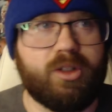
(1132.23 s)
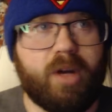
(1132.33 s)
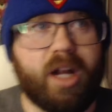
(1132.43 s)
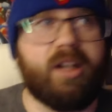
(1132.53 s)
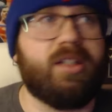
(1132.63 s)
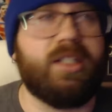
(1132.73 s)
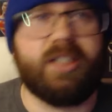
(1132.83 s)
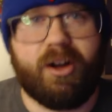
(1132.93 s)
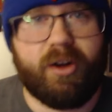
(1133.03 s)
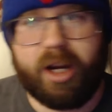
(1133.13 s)
so we're not going to see
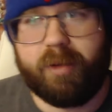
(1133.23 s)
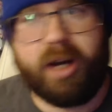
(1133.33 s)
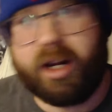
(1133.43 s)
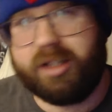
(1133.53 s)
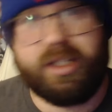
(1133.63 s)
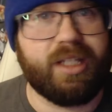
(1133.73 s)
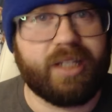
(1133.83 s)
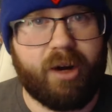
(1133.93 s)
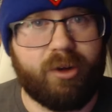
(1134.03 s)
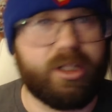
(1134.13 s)
Sarah again, we're not going to see these
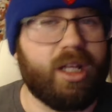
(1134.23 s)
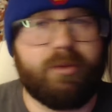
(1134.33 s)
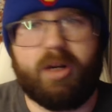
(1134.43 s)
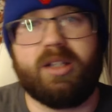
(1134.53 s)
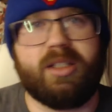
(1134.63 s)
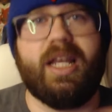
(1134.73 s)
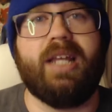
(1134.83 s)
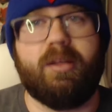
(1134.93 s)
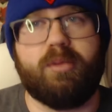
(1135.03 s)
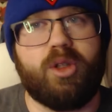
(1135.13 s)
characters again, like, we're not
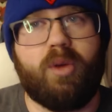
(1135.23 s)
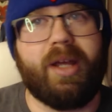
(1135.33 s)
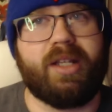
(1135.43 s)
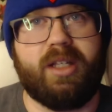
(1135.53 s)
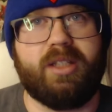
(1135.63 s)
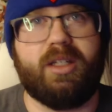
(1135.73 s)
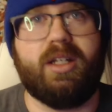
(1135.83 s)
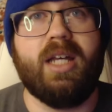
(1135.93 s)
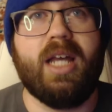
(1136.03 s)
seeing them, so it makes sense to